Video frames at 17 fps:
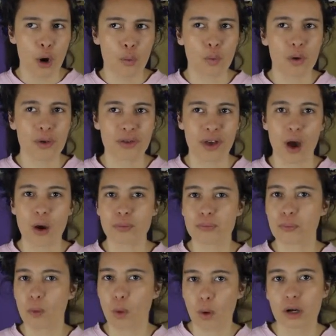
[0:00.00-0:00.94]
without
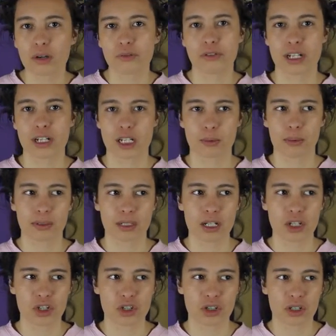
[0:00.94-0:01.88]
more of an
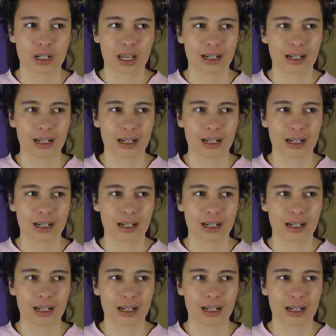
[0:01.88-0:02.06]
explanation.